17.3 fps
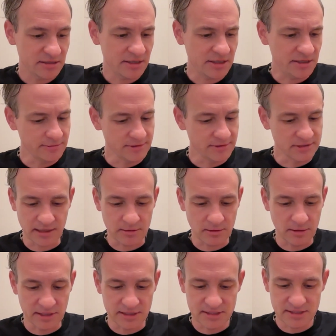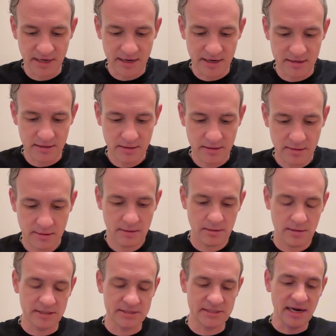he was like, look, it's not
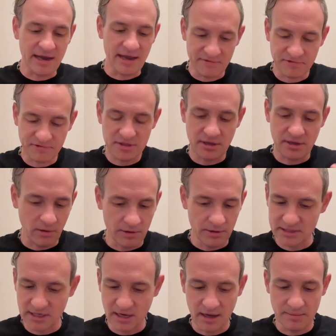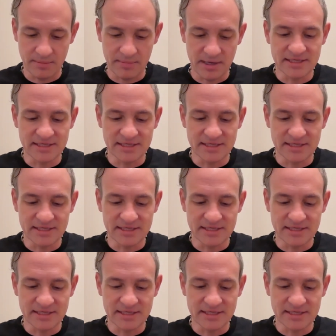everything all the time.